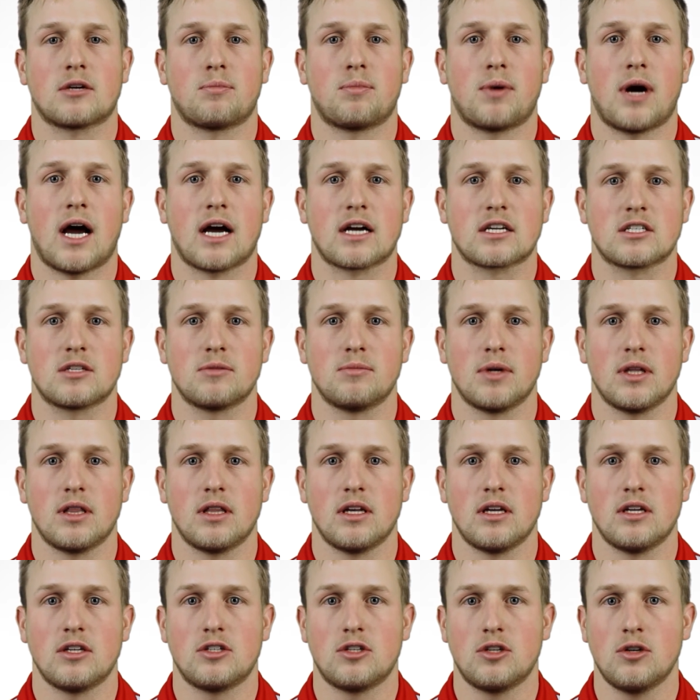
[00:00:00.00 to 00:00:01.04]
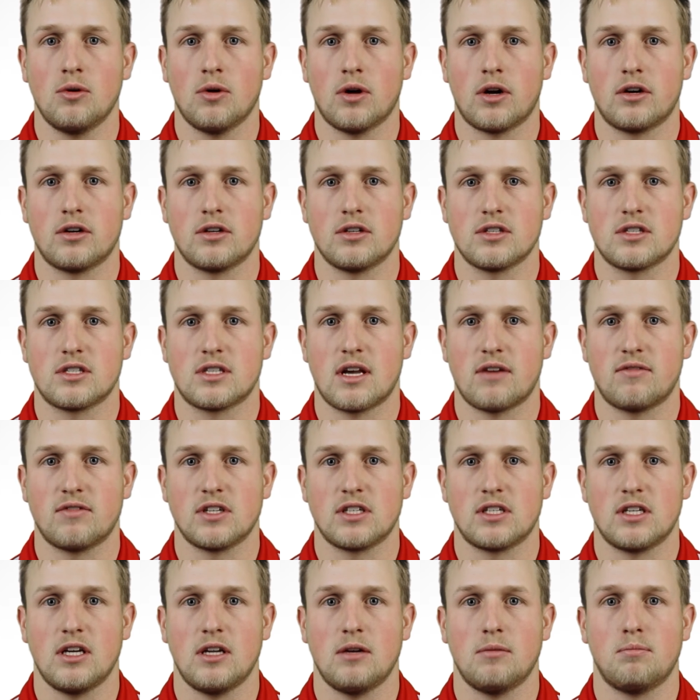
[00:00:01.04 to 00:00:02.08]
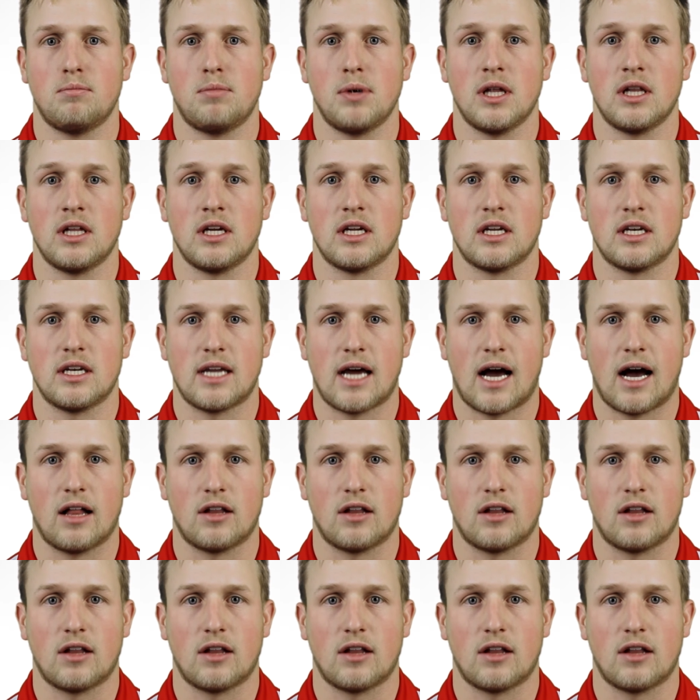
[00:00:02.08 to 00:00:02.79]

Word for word: approximately $217 billion